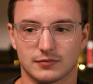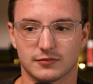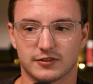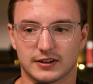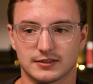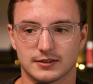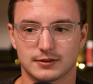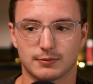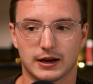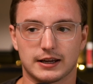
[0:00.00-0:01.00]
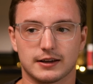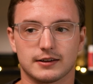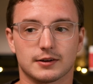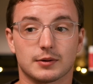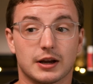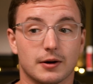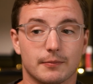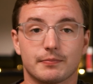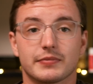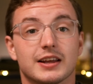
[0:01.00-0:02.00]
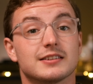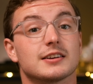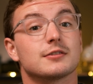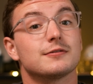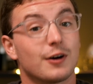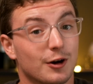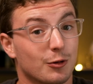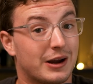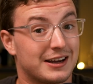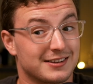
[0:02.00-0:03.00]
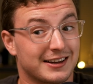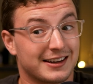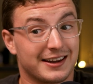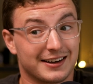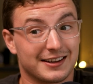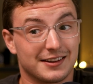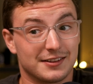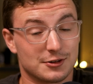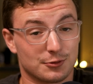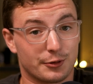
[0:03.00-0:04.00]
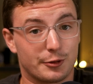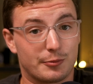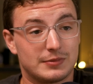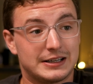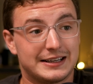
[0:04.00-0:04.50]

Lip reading: Fix this mic. There we go. It's as far away as I can get it in this room.